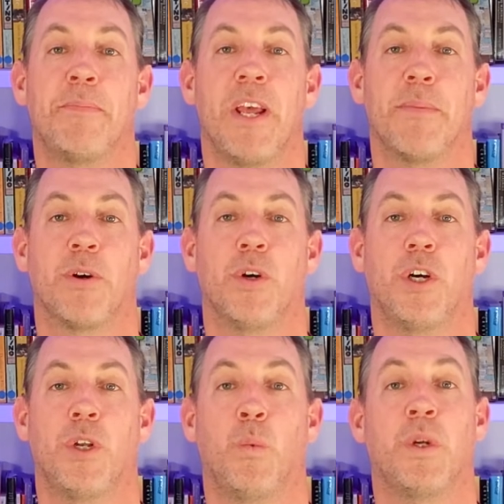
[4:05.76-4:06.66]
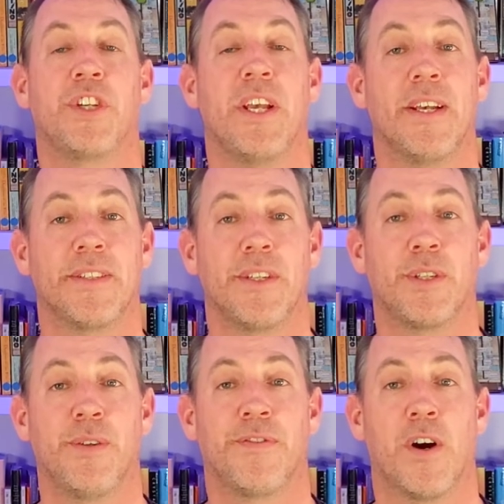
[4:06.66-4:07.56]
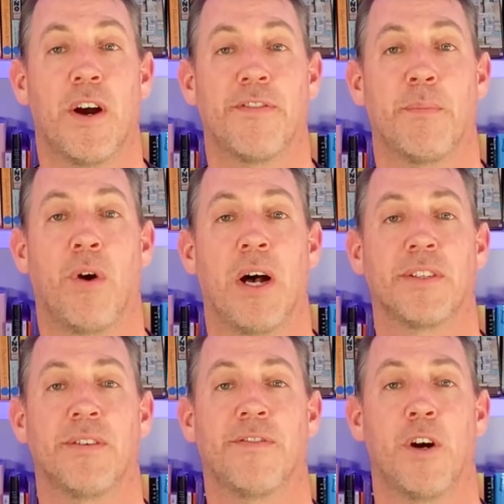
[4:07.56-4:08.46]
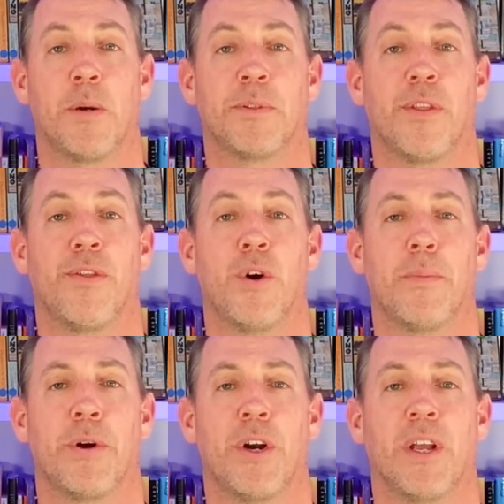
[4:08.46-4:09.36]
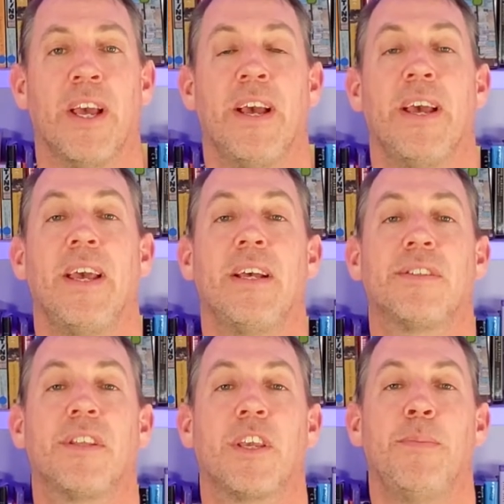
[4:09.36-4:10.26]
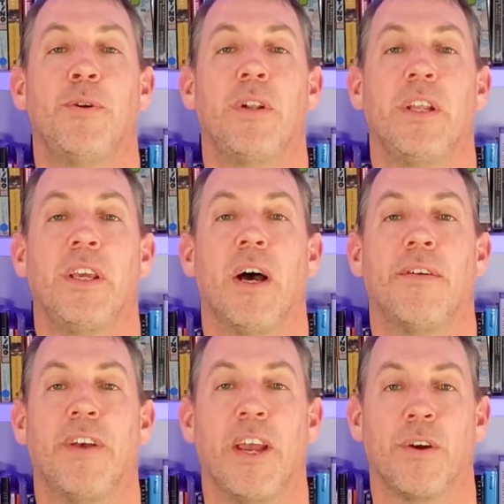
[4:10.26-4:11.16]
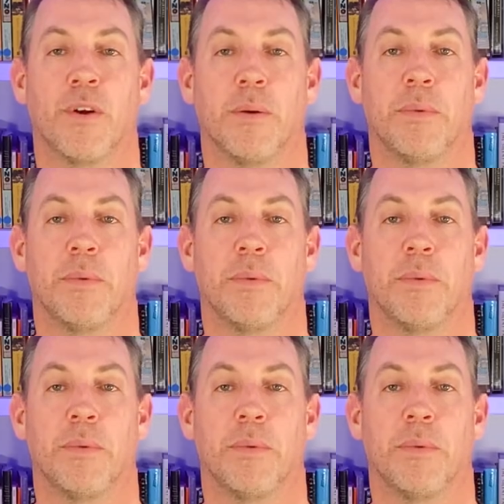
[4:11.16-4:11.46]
neighborhood, which isn't too far from Rosslyn Farms and Thornburg, is the community of Ingram.